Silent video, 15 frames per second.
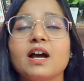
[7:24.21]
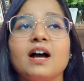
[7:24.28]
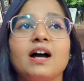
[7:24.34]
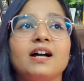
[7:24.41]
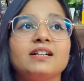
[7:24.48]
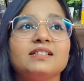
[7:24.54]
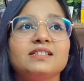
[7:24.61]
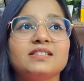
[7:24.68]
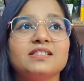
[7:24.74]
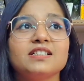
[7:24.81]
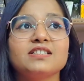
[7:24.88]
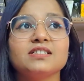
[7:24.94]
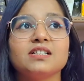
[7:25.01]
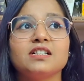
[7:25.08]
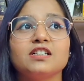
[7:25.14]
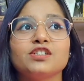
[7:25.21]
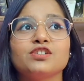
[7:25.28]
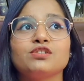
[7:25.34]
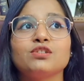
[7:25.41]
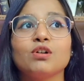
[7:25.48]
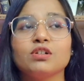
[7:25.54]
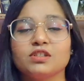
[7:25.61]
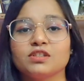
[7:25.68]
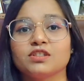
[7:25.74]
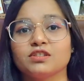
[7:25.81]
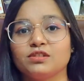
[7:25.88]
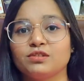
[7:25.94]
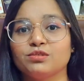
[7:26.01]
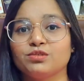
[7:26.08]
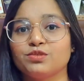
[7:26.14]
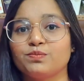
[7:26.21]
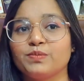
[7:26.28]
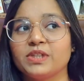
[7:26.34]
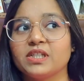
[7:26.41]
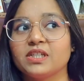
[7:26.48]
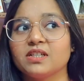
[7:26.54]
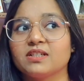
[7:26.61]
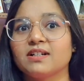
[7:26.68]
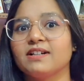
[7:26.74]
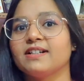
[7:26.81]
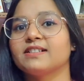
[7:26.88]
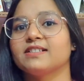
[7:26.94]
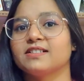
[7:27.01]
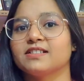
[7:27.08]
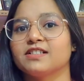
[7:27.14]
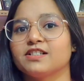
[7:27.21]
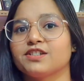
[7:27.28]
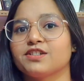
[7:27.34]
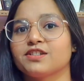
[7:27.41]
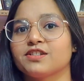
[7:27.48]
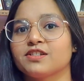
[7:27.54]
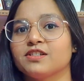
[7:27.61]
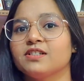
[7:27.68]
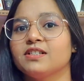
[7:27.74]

And this is a shortcut to speaking correct English.